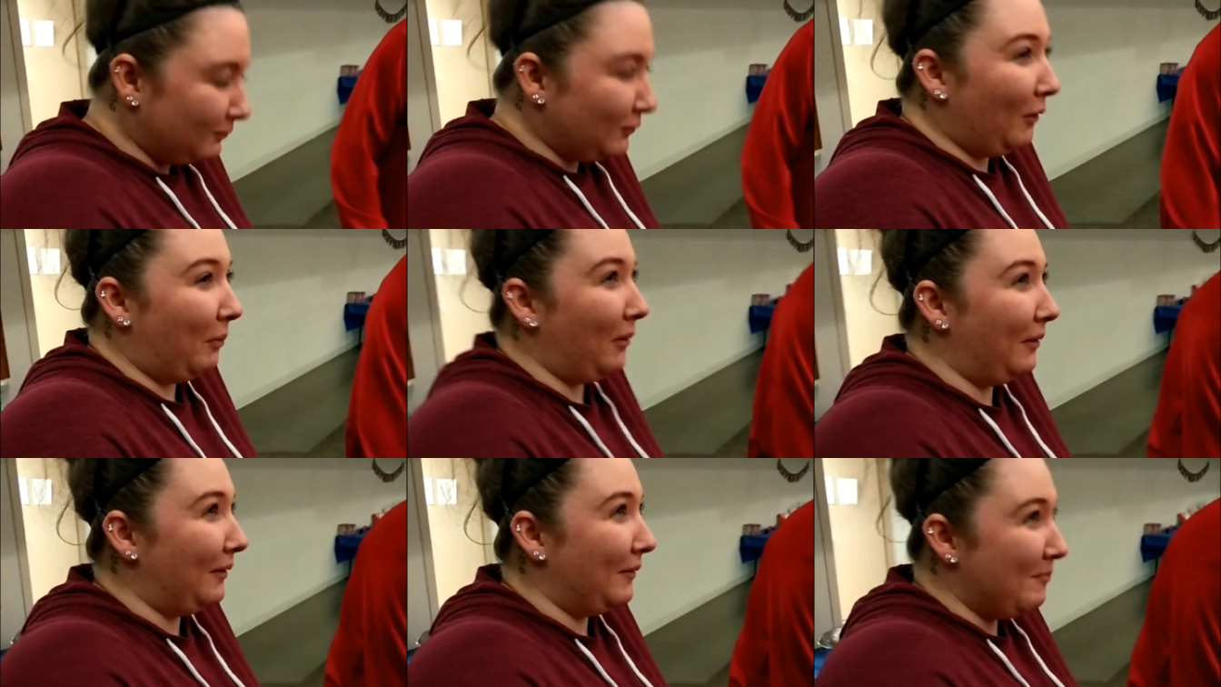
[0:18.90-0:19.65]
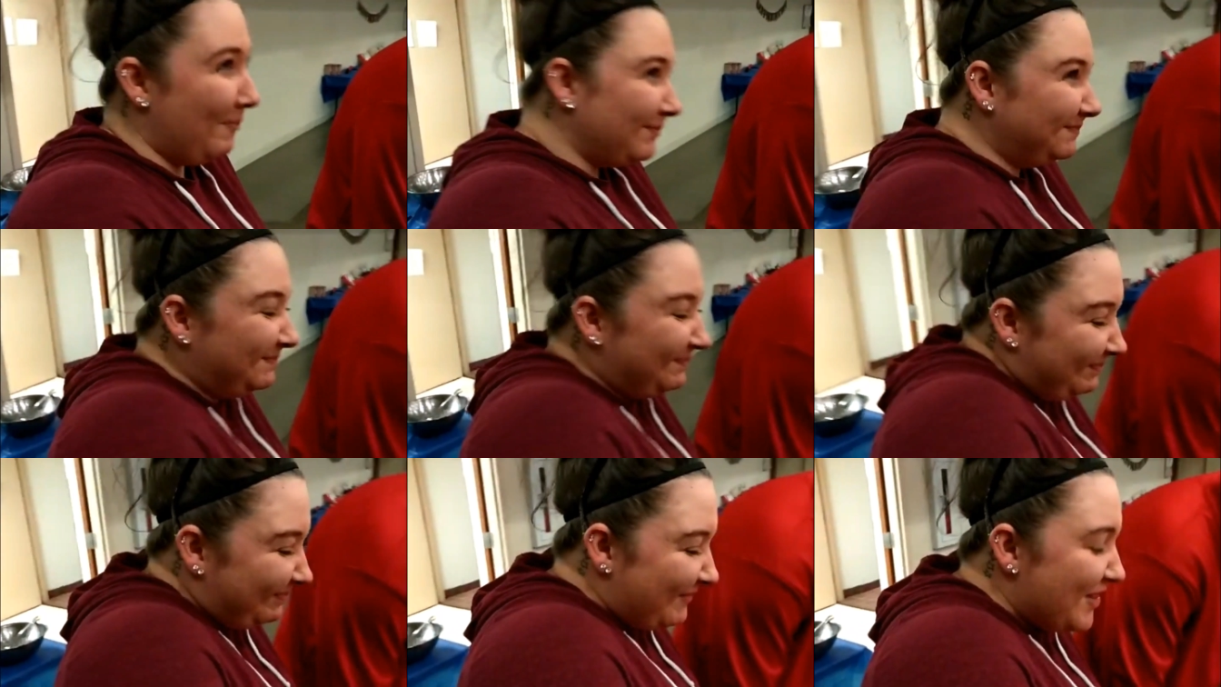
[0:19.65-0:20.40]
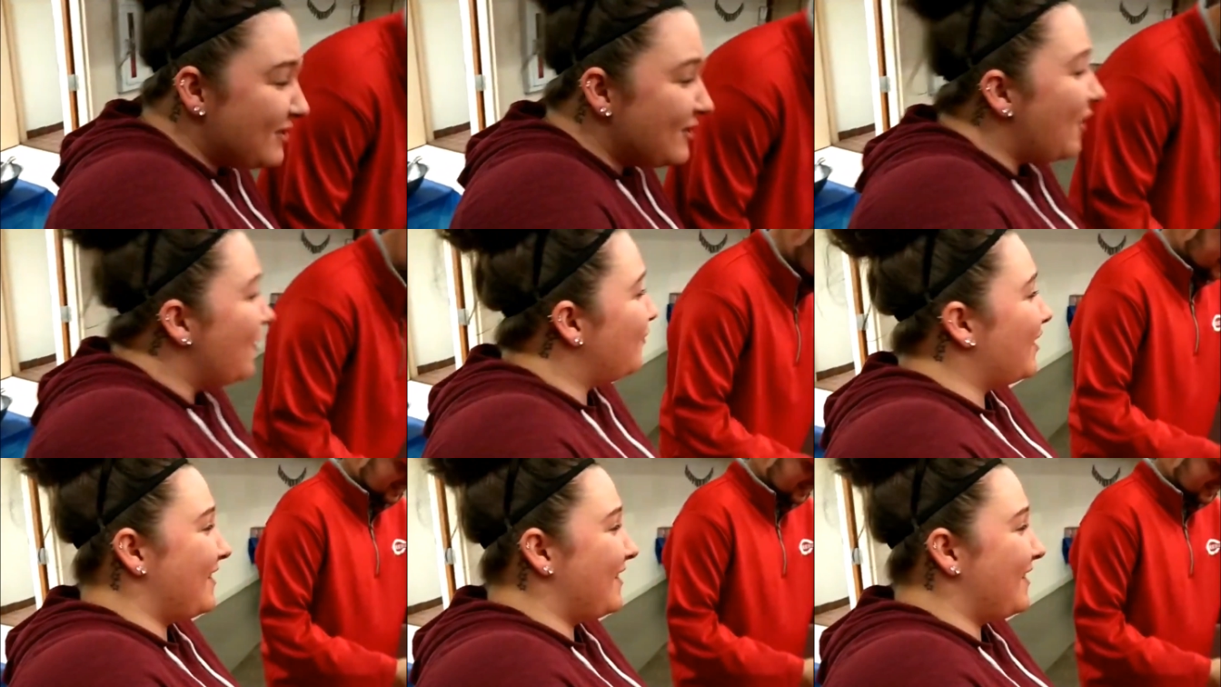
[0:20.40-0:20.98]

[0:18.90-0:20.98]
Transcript: Oh, we gotta give her a sec.